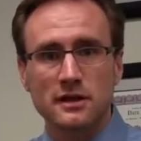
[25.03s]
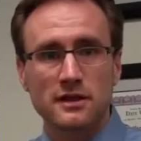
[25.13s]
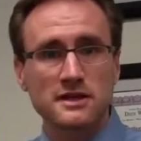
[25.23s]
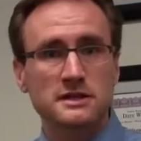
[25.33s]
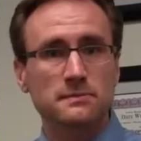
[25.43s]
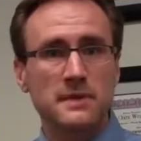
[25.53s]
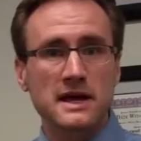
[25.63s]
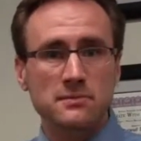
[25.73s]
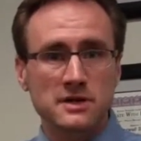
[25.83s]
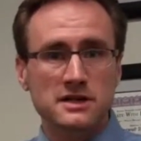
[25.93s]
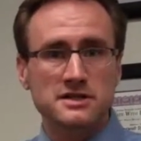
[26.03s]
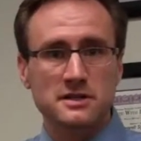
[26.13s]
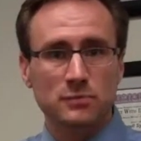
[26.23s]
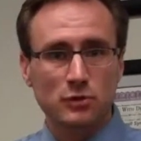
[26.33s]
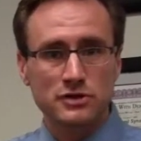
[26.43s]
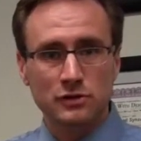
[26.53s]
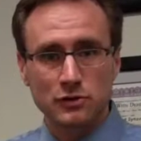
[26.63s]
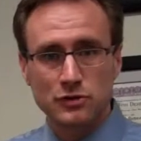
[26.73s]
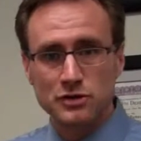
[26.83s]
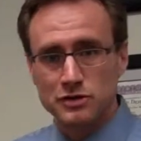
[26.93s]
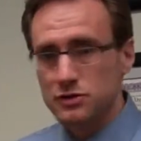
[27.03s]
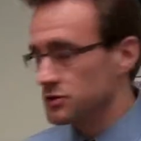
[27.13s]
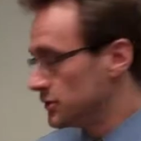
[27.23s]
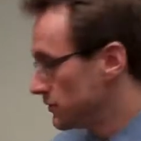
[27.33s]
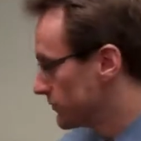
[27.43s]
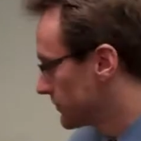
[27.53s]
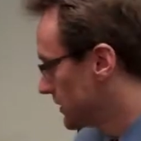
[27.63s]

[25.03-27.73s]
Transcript: This may be a simple solution to you.